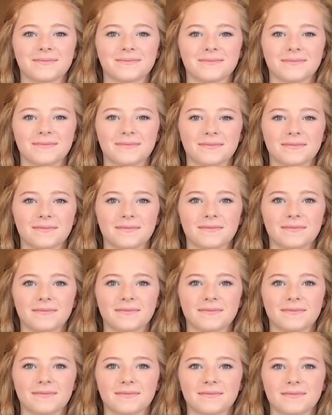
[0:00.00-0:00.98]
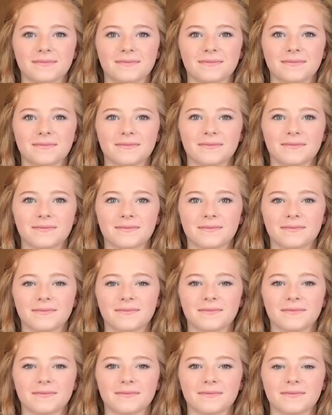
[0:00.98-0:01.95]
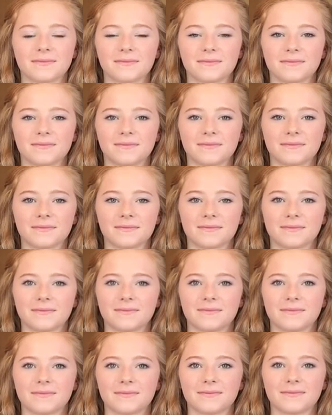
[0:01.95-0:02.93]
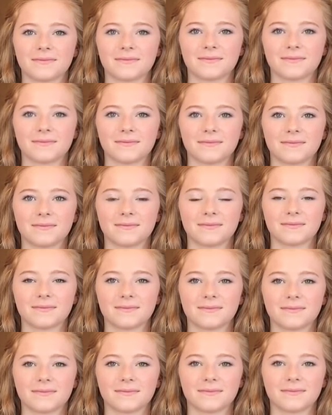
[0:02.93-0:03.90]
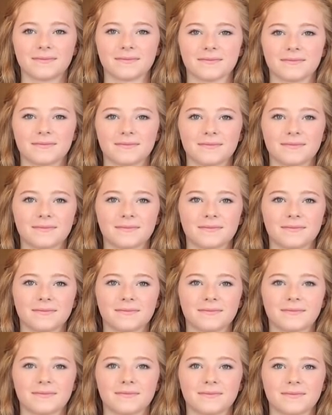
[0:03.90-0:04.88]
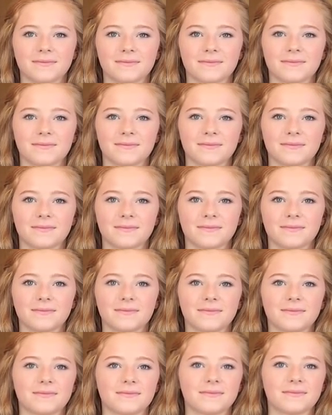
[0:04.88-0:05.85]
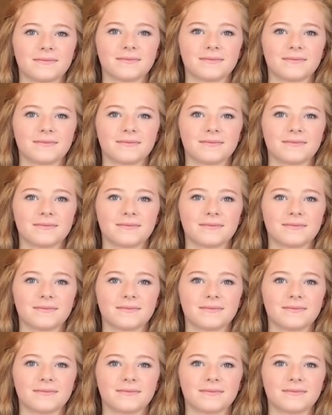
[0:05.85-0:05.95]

(silent)